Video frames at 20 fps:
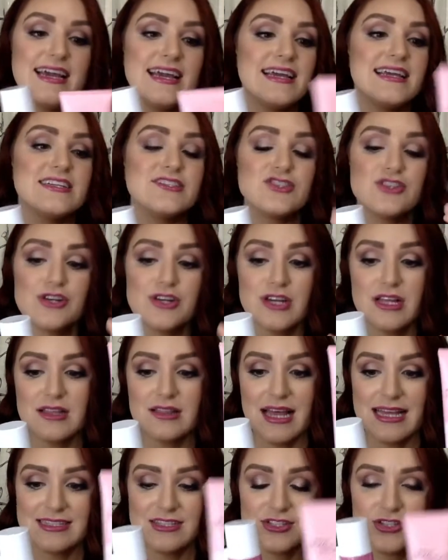is your
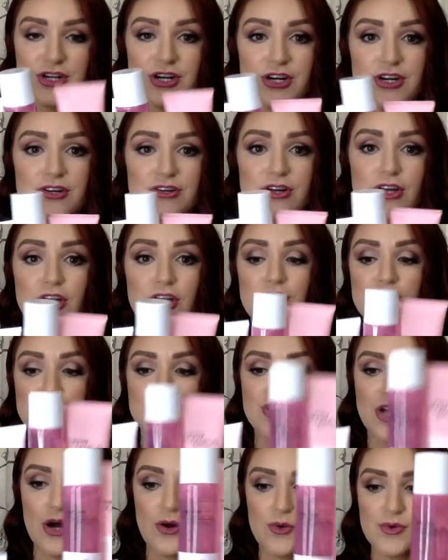cleanser,
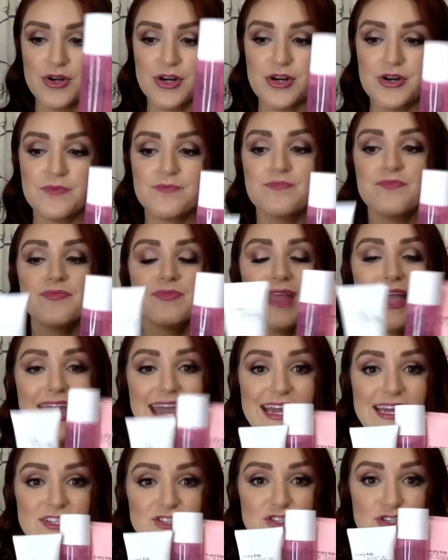toner,
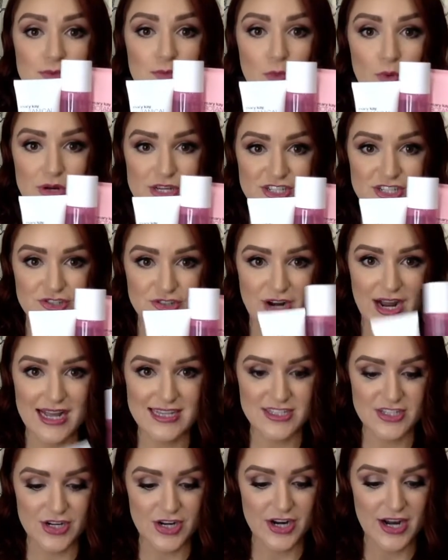and your
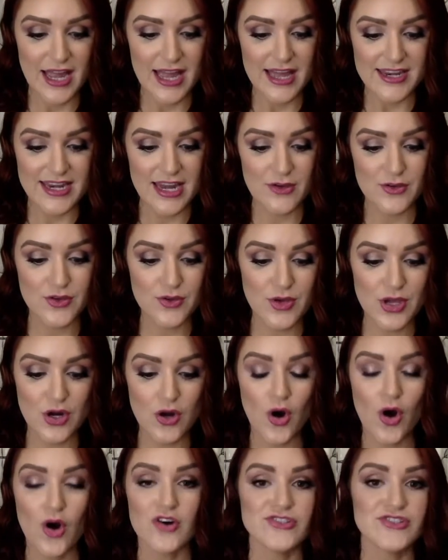moisturizer. Now you can
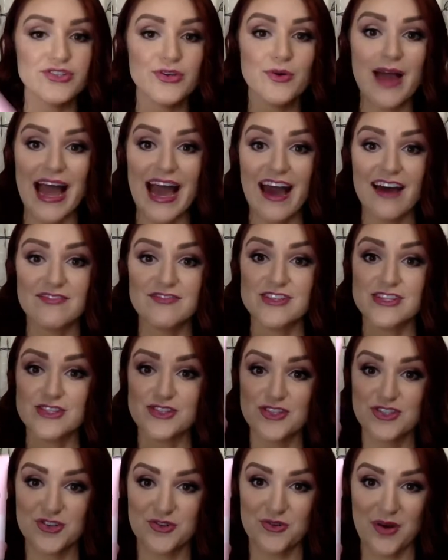also add the
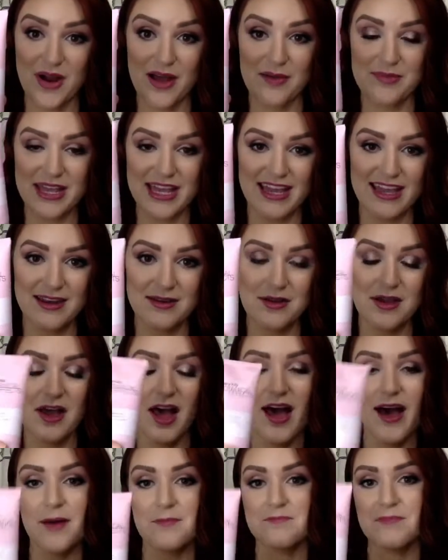scrub in
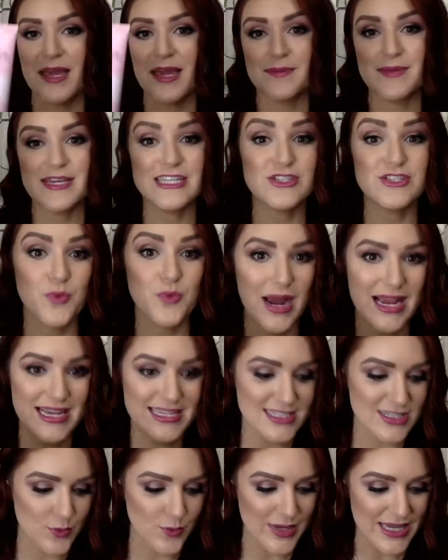uh, maybe
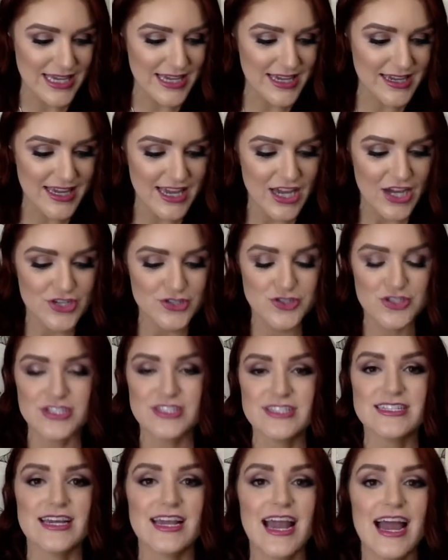twice a week
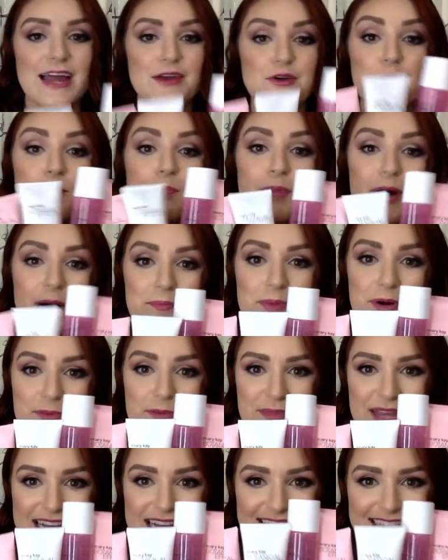just to kind of bump
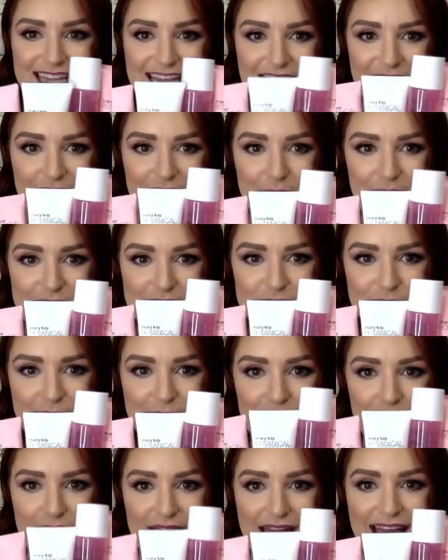up that skincare
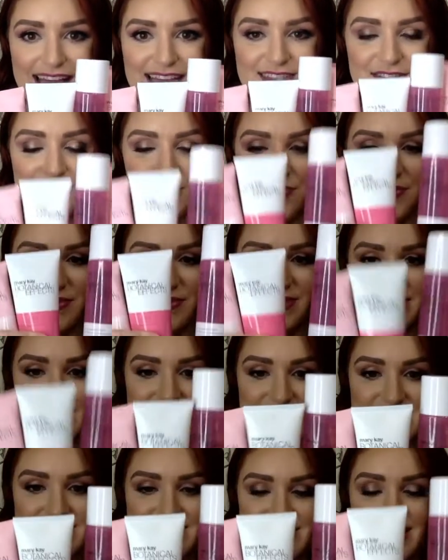regimen, okay? So
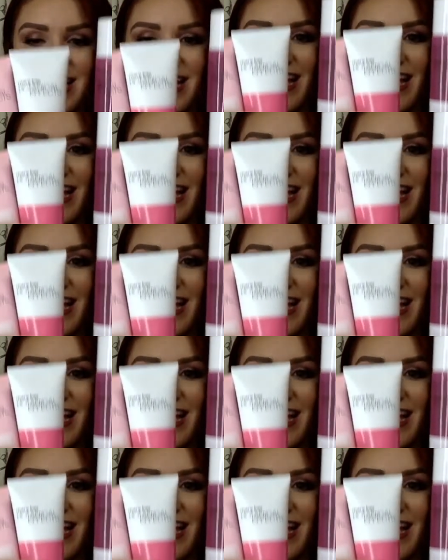this